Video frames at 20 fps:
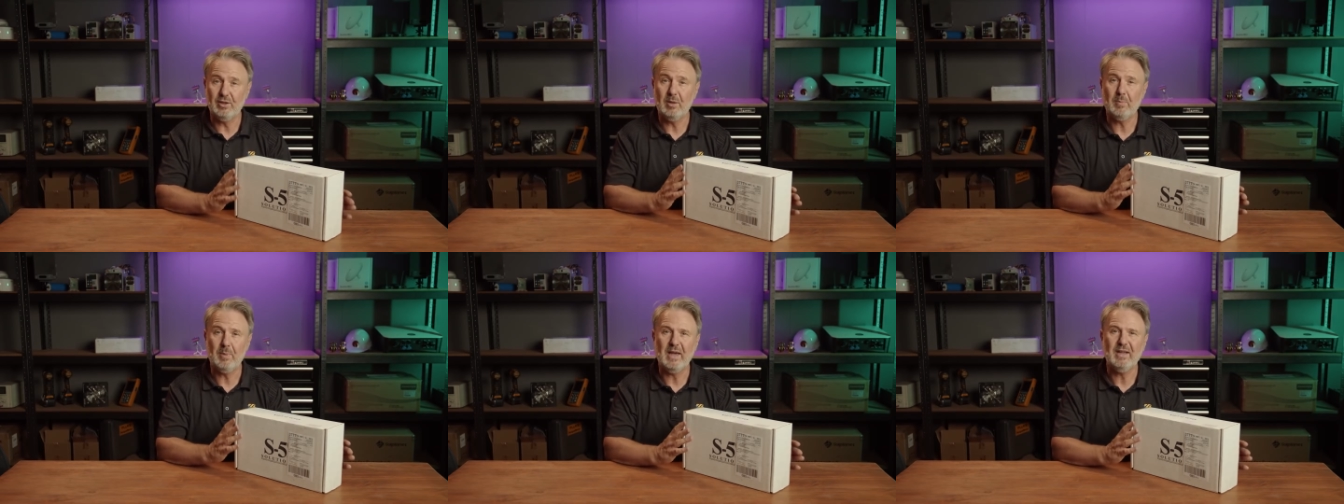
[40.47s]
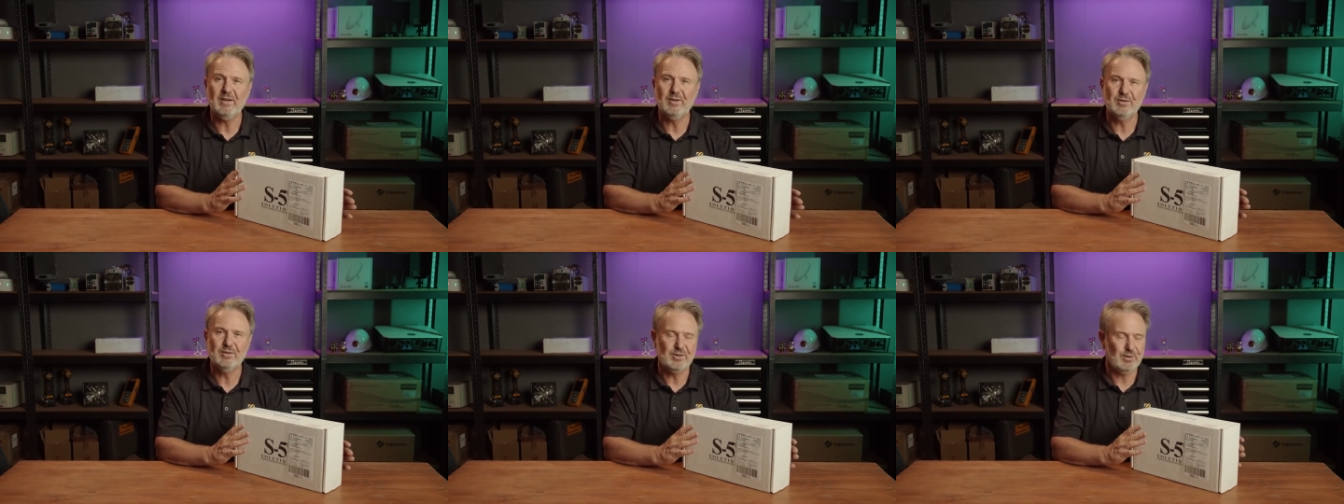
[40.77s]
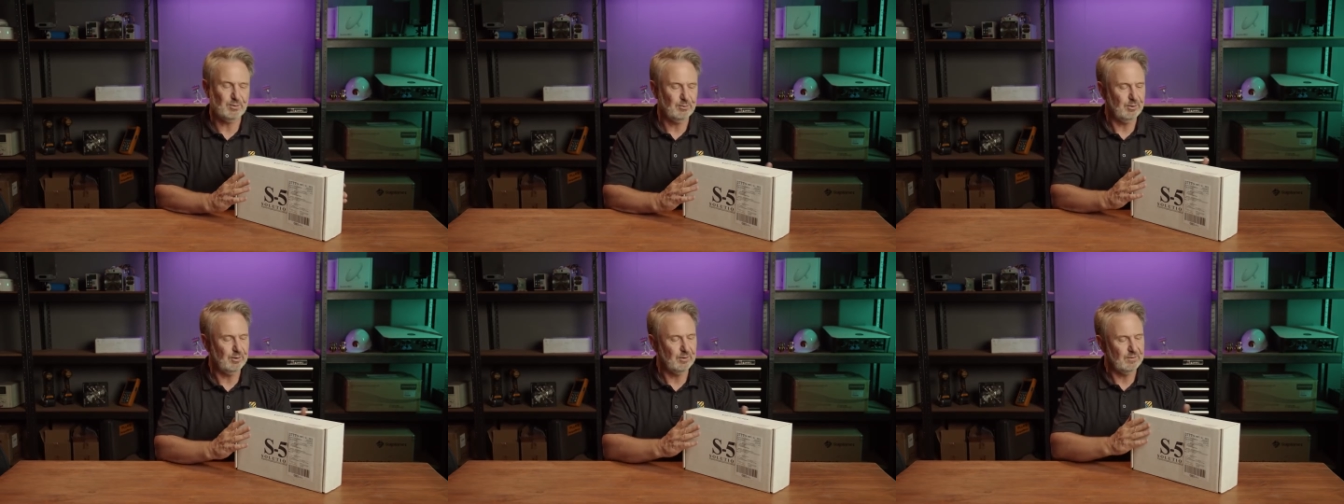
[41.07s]
panels
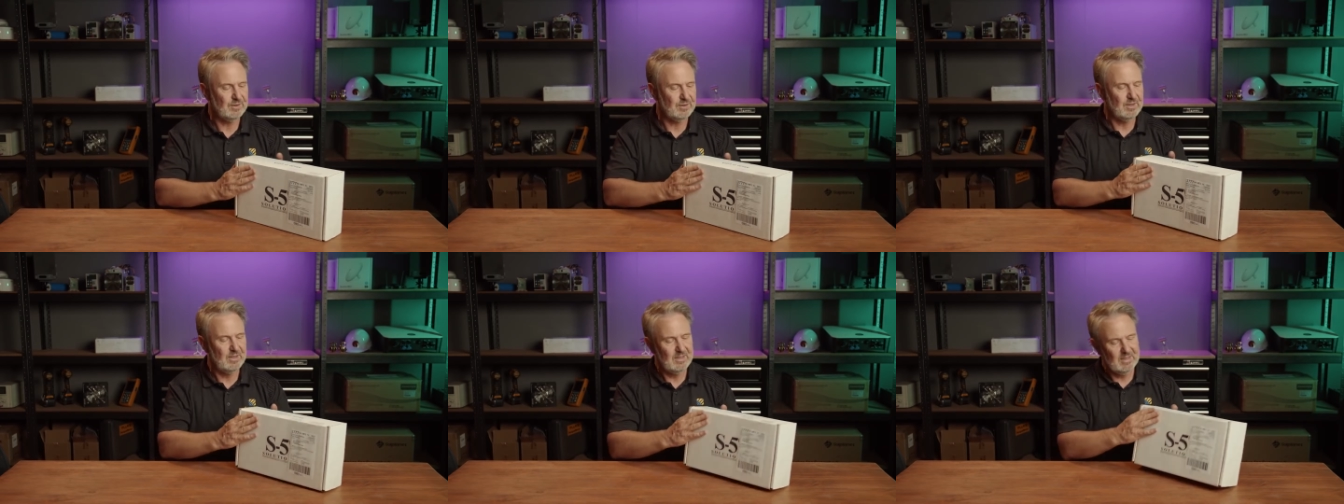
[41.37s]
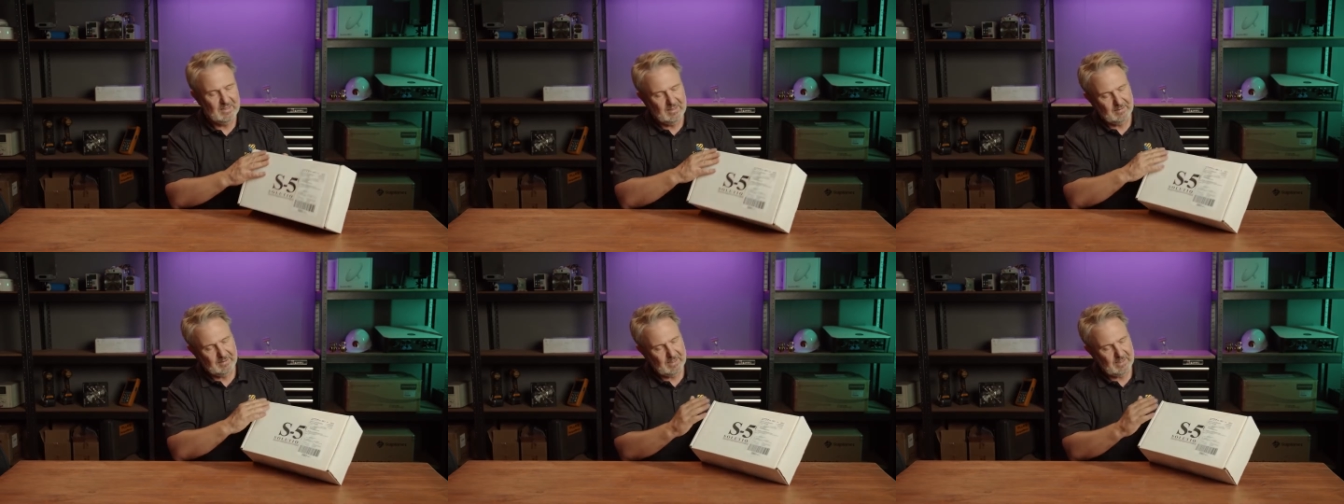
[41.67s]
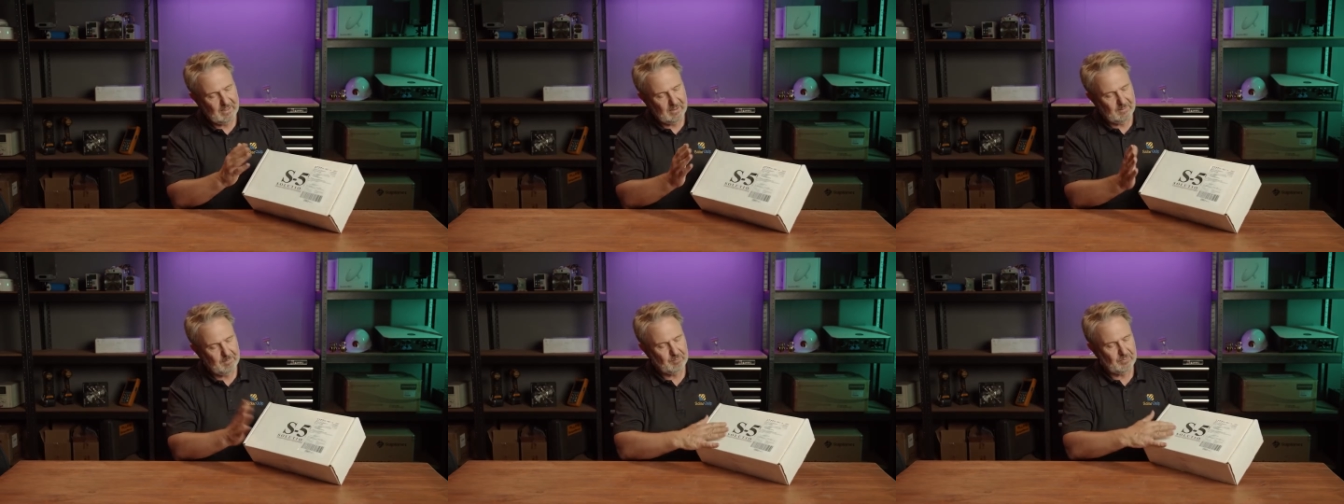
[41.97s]
to roofs.
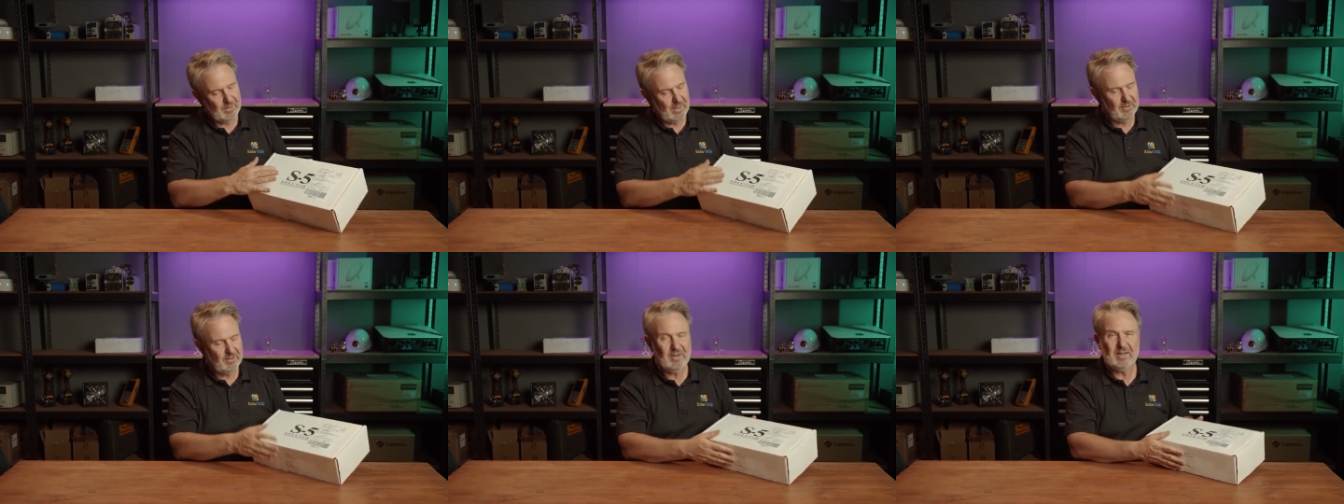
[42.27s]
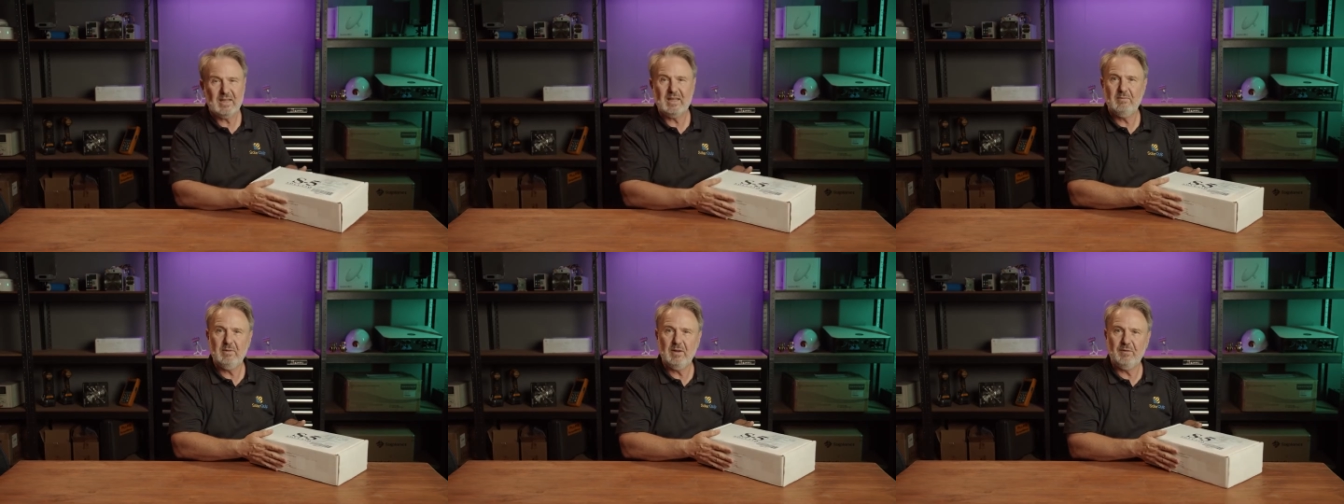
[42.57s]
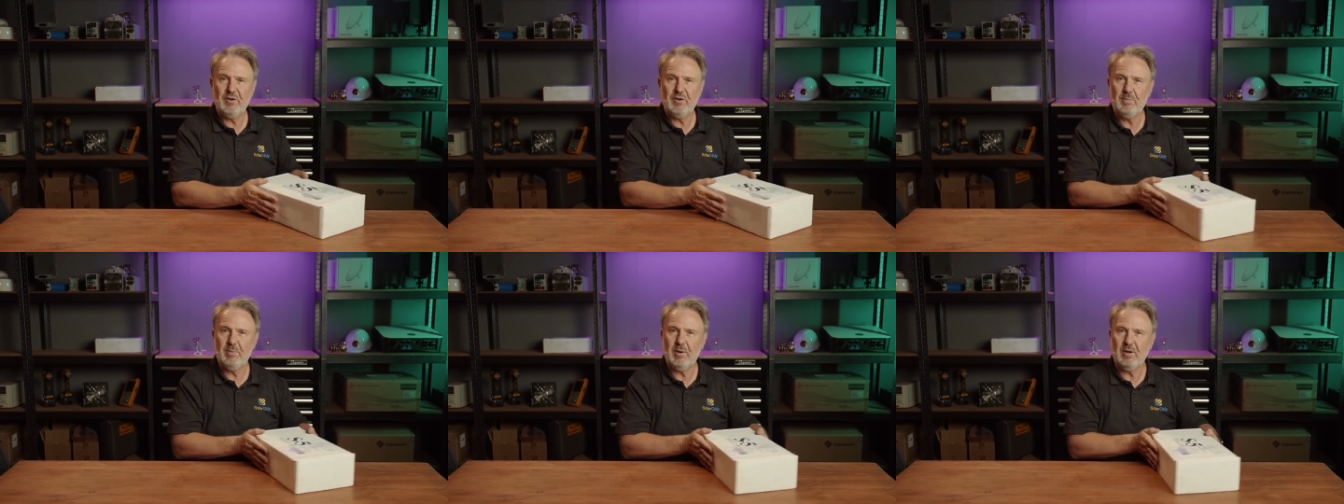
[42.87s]
Now, I've got a
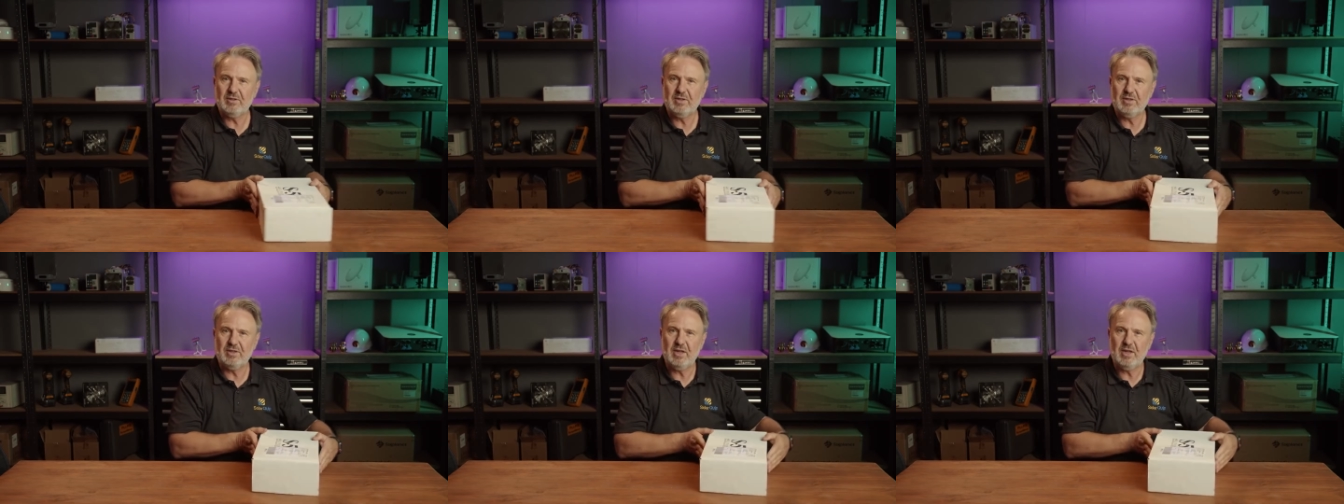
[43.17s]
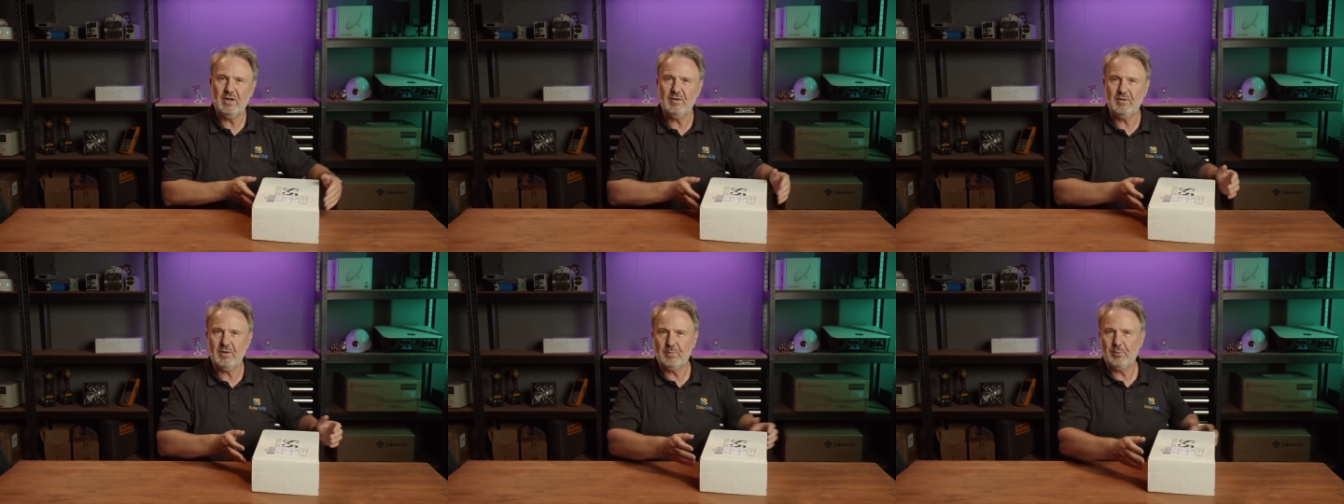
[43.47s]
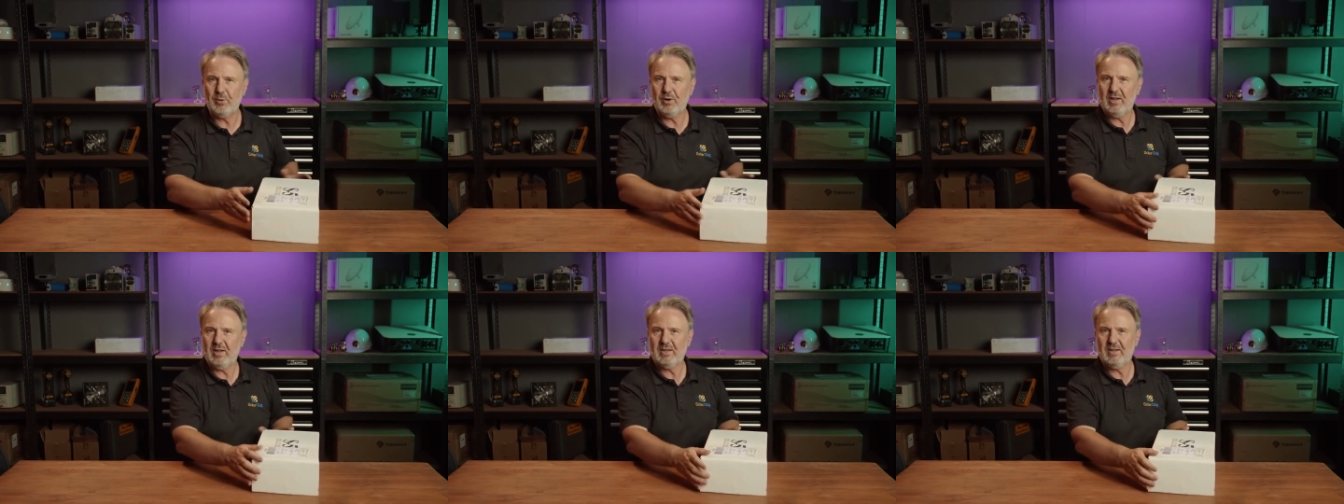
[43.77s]
few boxes here of the
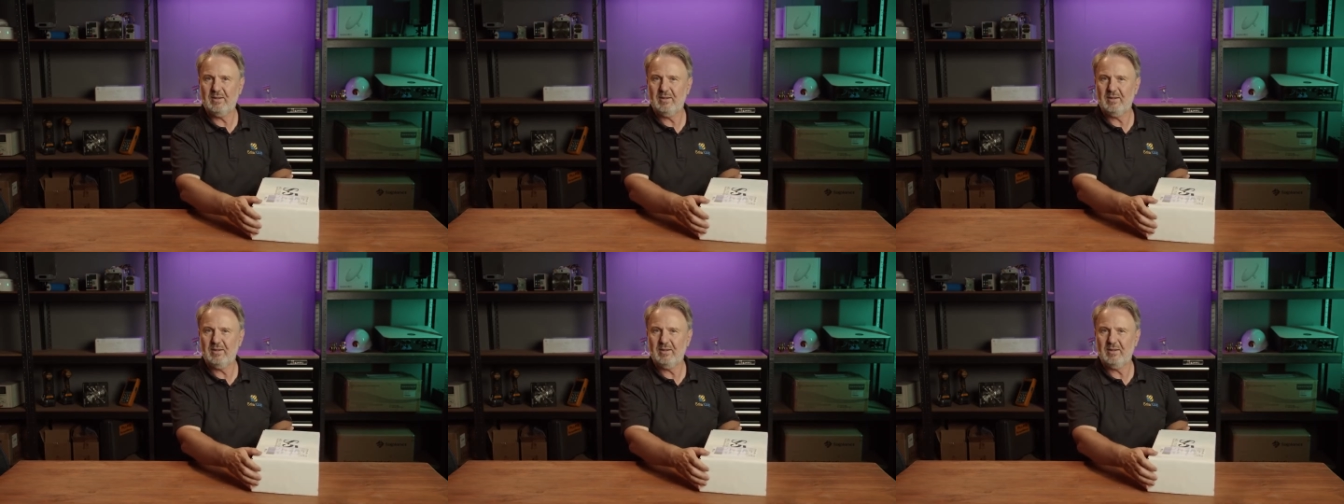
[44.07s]
product.